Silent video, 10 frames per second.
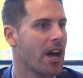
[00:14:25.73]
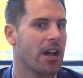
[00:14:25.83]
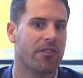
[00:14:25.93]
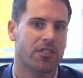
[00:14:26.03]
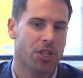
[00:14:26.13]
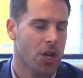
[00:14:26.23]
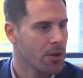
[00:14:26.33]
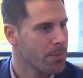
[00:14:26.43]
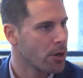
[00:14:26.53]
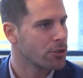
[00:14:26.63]
and
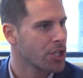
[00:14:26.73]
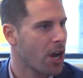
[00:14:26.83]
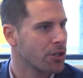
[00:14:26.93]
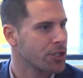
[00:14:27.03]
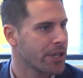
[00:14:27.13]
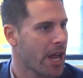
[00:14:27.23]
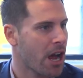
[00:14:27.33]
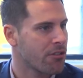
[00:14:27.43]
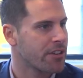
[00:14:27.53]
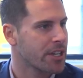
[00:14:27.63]
turbocharging
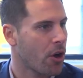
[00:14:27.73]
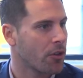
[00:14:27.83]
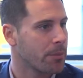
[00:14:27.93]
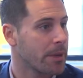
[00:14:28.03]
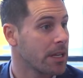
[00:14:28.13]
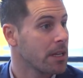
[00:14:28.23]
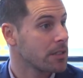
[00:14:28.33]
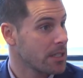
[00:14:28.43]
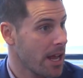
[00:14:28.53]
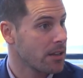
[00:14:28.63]
our economy
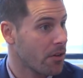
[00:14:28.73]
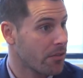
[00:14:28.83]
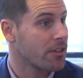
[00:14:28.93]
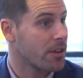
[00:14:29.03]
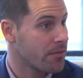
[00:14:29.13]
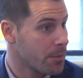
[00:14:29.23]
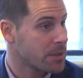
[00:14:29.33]
to head off the